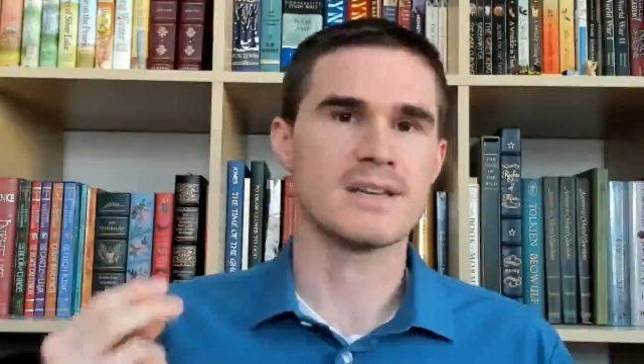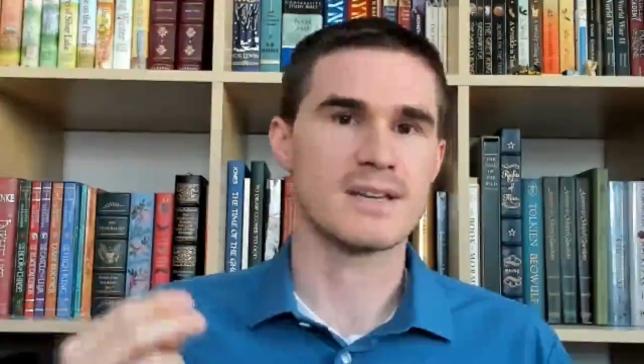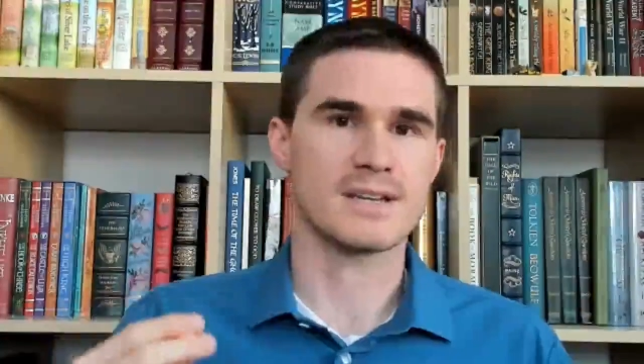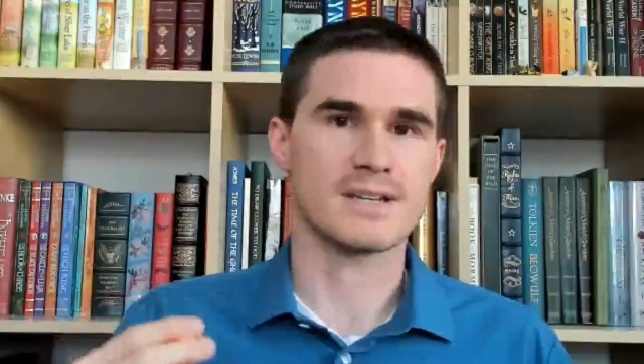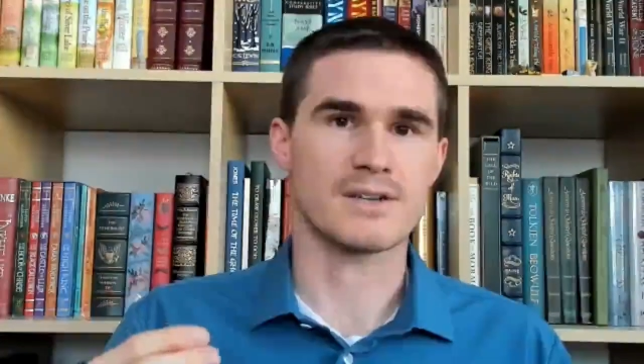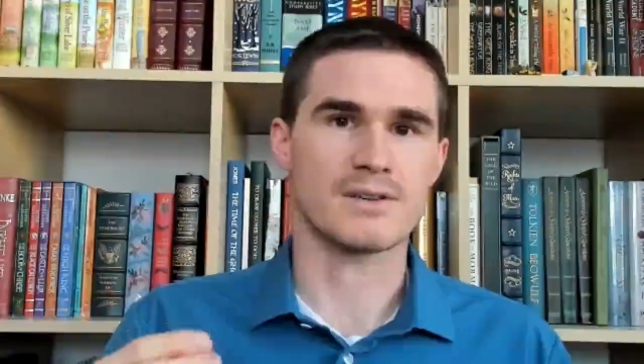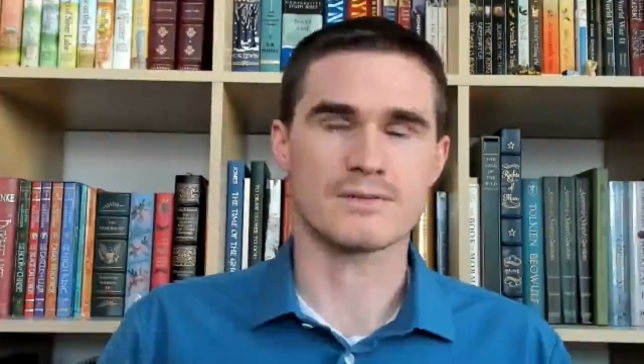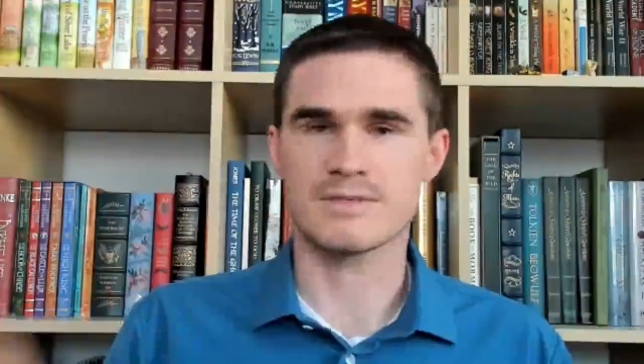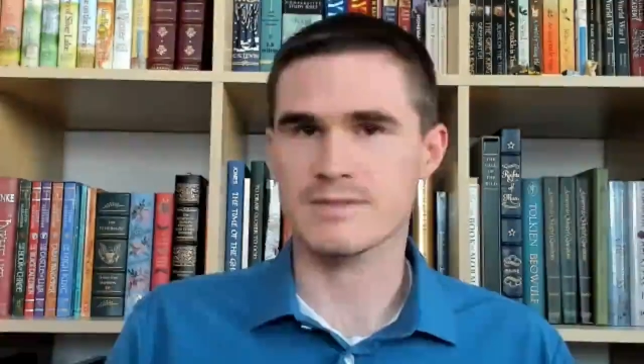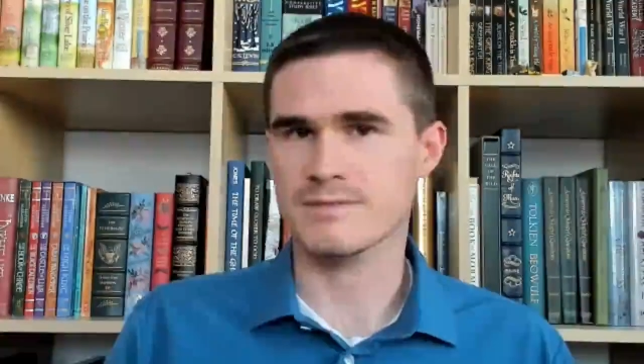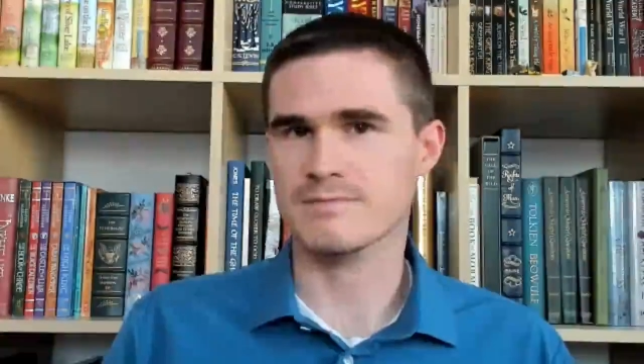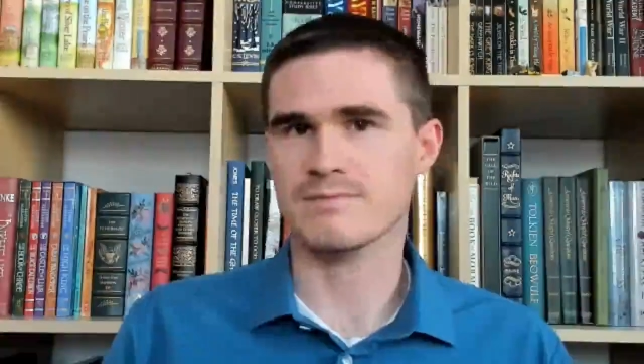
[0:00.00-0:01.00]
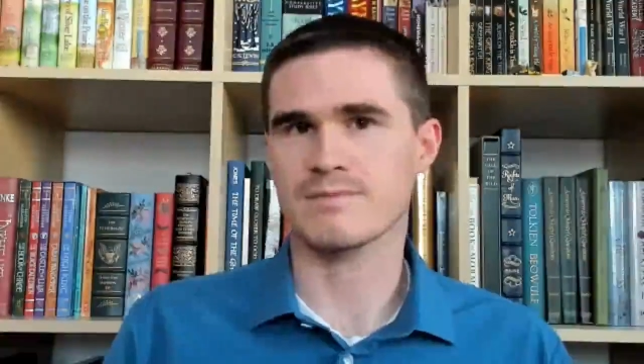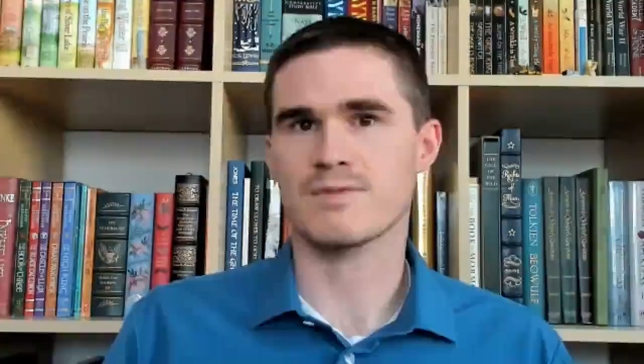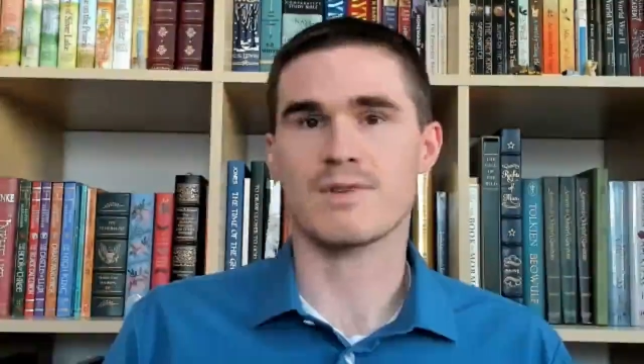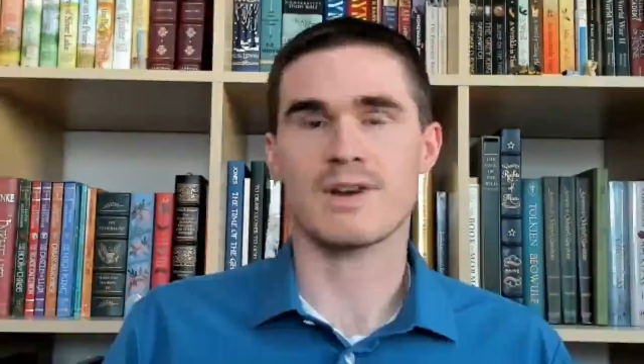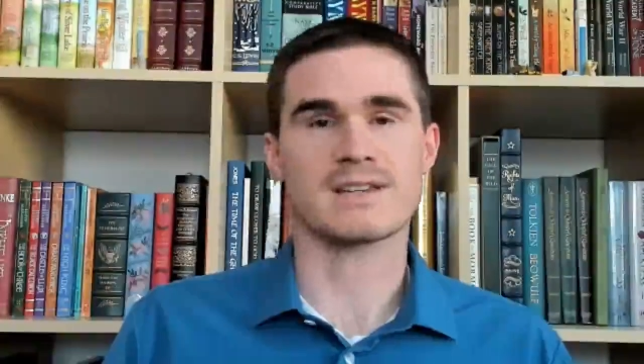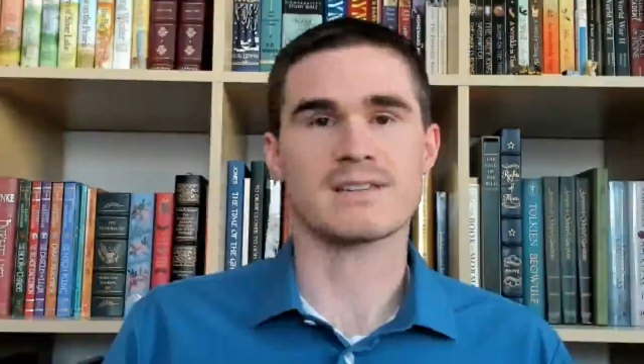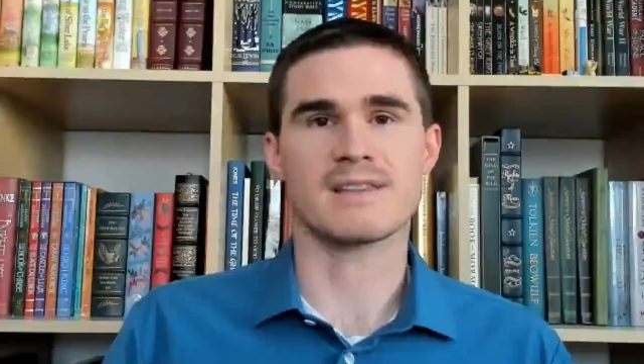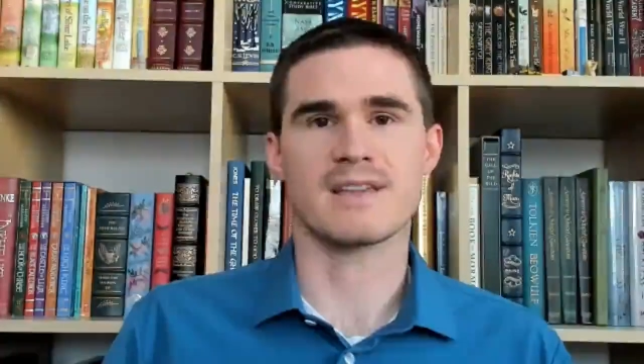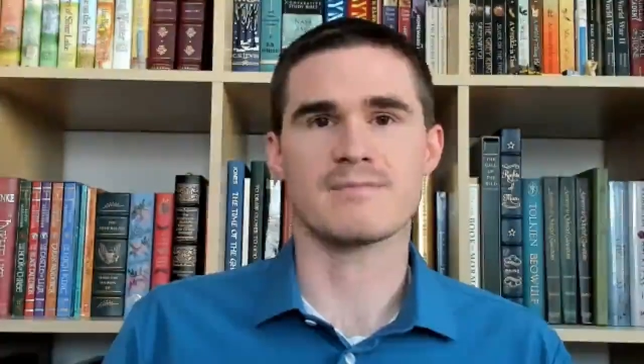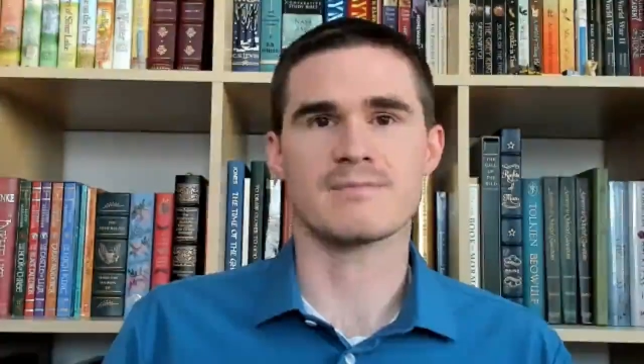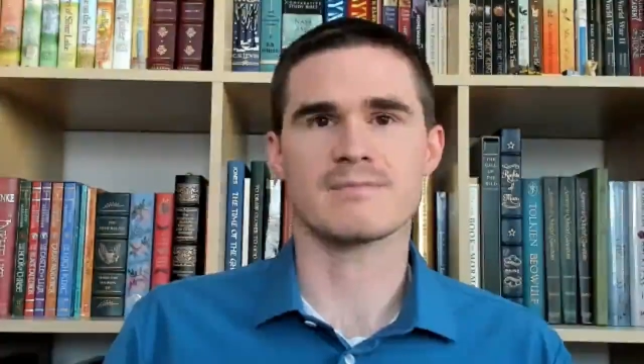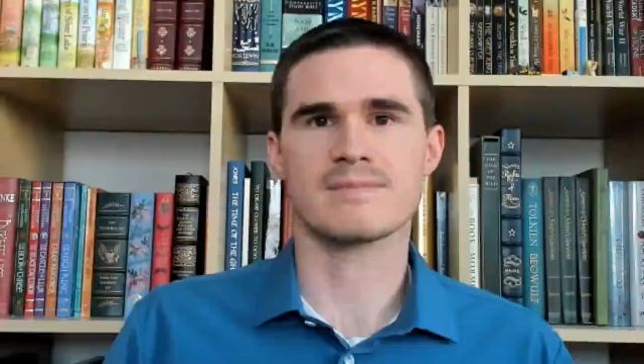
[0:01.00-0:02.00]
It goes right to
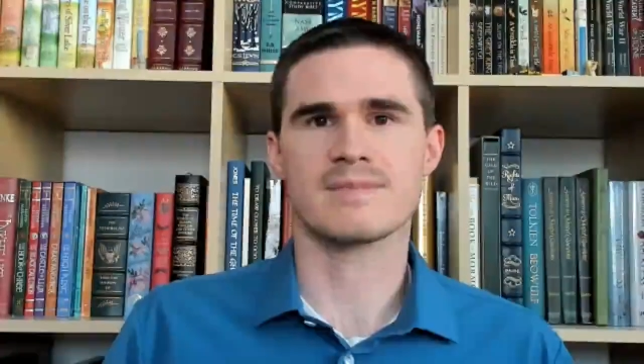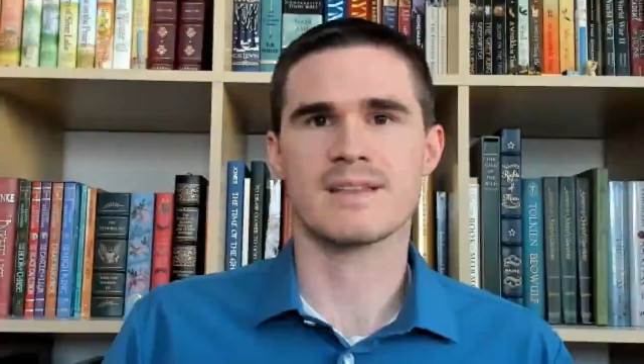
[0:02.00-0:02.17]
them.